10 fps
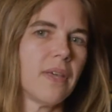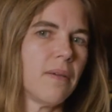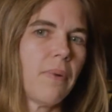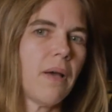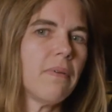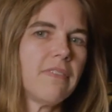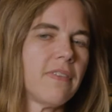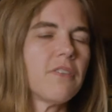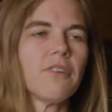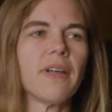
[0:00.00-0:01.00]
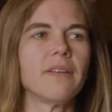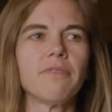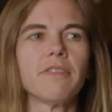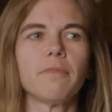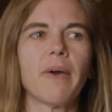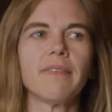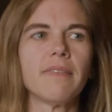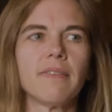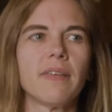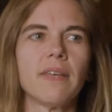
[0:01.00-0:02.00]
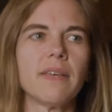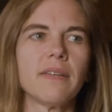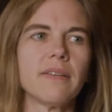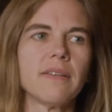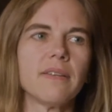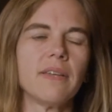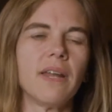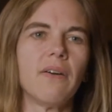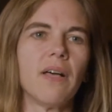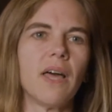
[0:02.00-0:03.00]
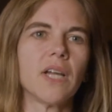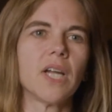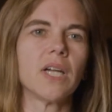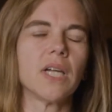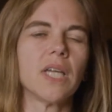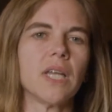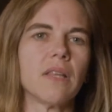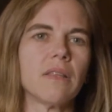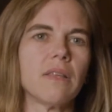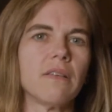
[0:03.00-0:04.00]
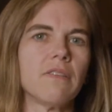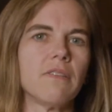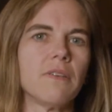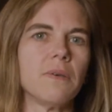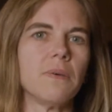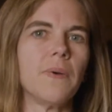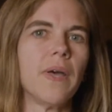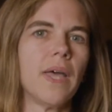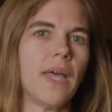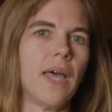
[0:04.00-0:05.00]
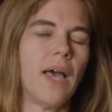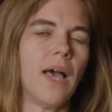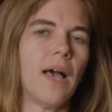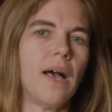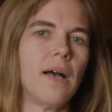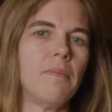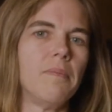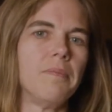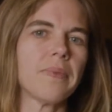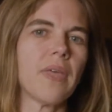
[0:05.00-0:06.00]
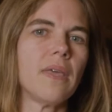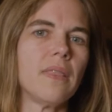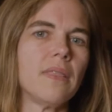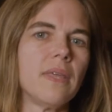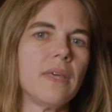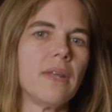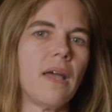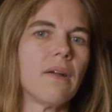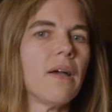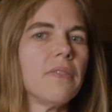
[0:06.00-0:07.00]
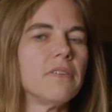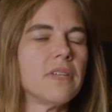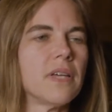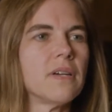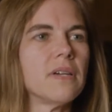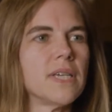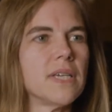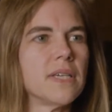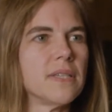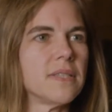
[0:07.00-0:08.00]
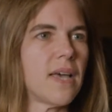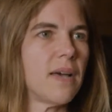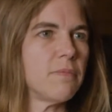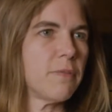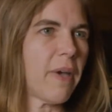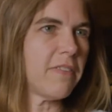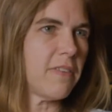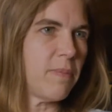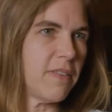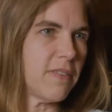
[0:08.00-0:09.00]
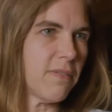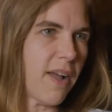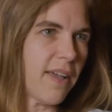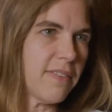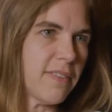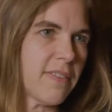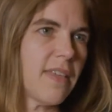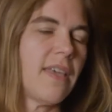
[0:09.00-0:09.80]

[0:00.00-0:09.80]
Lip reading: probably 6 or 8 different spices in it, a lot of curry and other things too. And then our other dinner is spicy beans and rice.